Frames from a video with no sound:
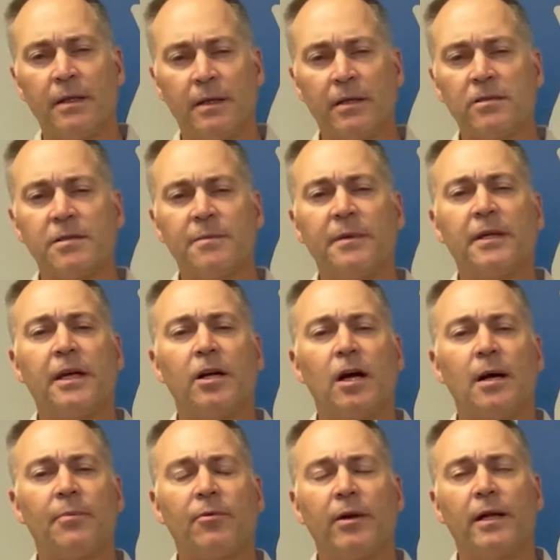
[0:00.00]
The instrument can
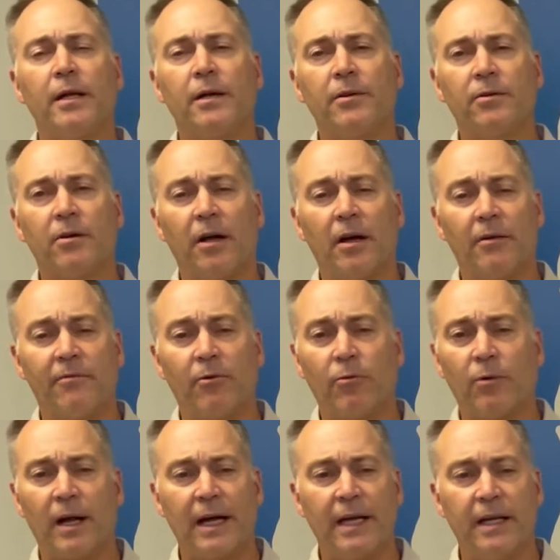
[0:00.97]
operate under a
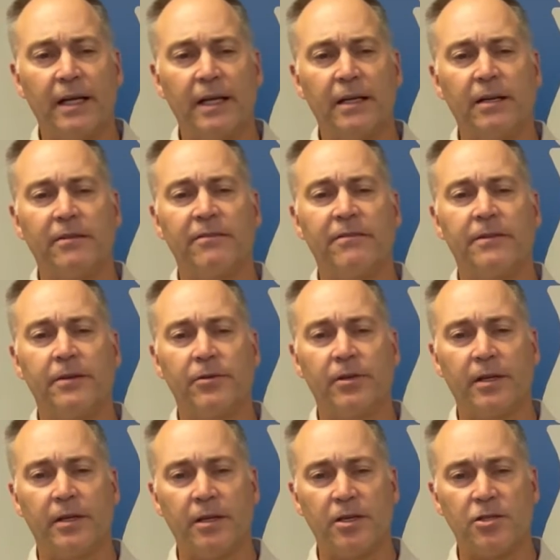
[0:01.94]
variety of field
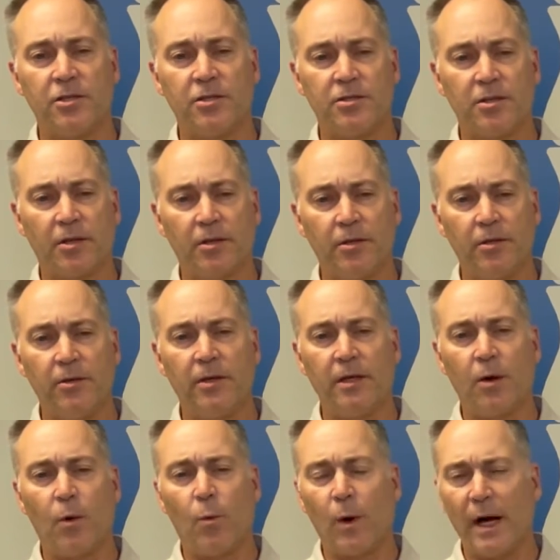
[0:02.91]
conditions,
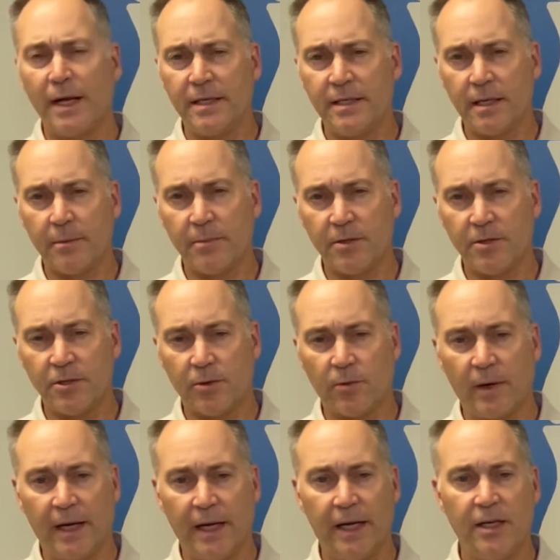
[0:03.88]
including a wide temperature
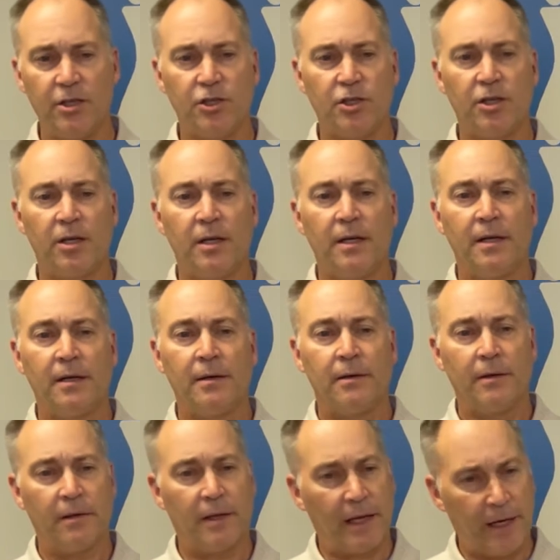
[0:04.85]
range,
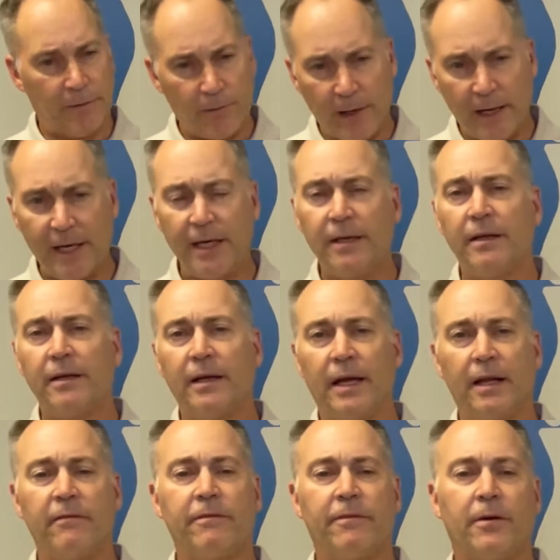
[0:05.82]
light rain,
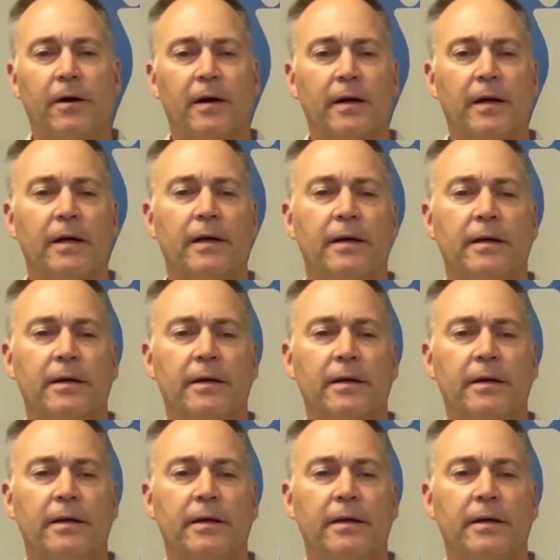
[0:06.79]
and fog.